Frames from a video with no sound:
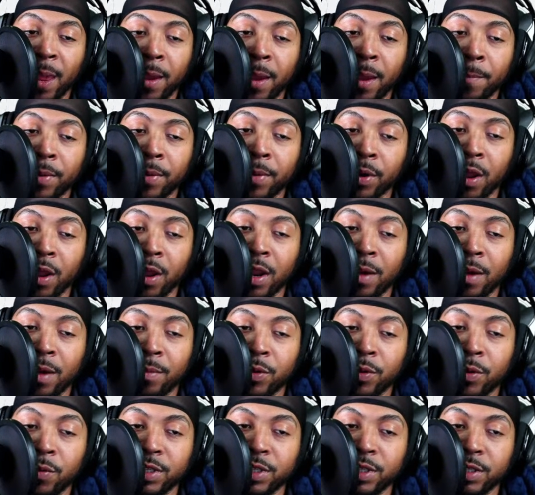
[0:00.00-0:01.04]
But all I'm
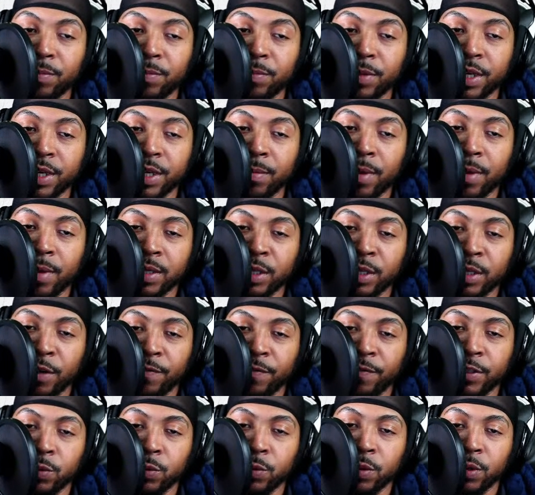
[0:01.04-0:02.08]
doing is digging myself
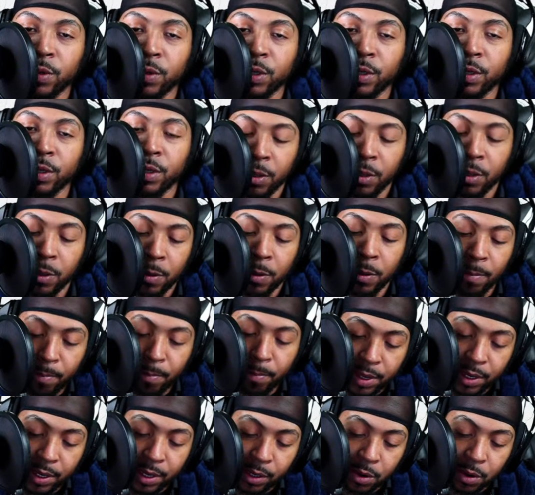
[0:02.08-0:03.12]
into a
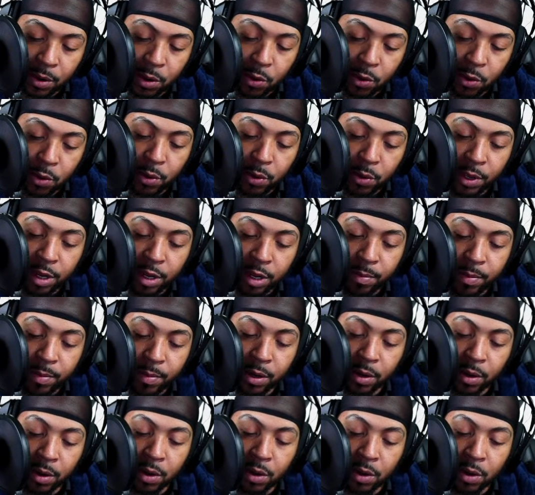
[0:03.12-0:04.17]
bigger hole and a
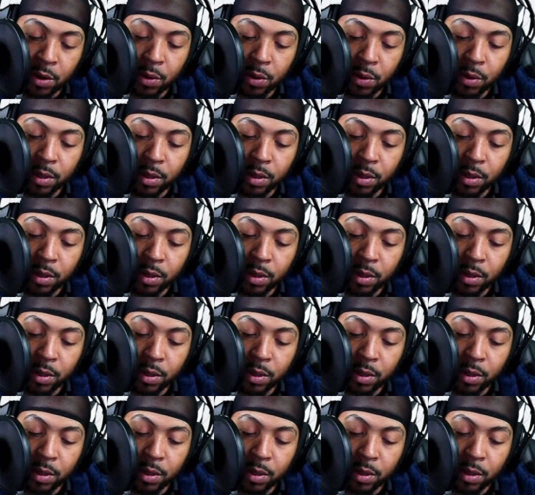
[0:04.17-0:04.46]
bigger hole.